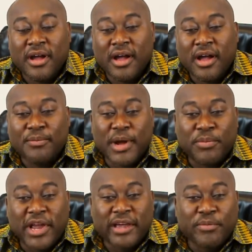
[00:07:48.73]
uh,
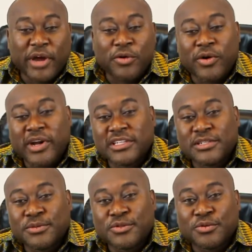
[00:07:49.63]
applying
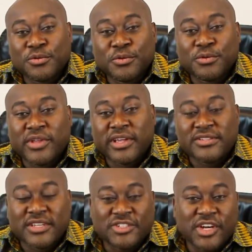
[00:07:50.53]
microorganisms to things
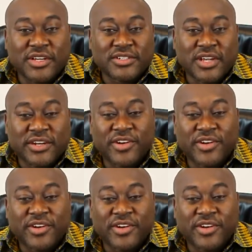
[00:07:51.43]
such as uh,